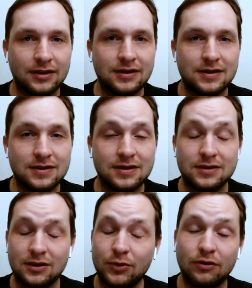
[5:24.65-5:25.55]

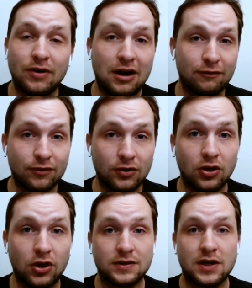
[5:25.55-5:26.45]
he's gonna be around for a
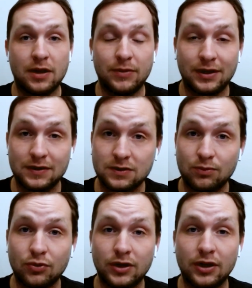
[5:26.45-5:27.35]
long time, making some
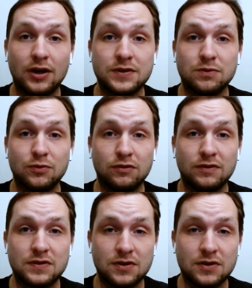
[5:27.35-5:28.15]
pretty awesome movies.